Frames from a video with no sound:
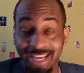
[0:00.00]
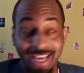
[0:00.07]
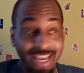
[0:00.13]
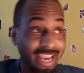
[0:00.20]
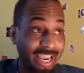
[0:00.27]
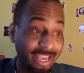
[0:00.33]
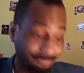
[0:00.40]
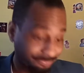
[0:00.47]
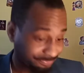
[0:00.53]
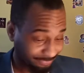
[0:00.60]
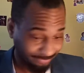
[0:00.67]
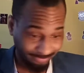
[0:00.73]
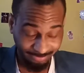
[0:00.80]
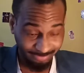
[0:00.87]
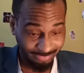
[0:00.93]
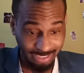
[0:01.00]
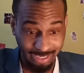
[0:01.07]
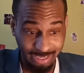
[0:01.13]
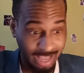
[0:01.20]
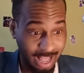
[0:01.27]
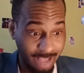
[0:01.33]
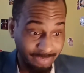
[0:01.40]
And
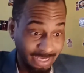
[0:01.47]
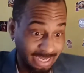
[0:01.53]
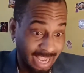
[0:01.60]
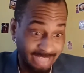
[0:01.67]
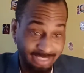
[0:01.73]
I mean, I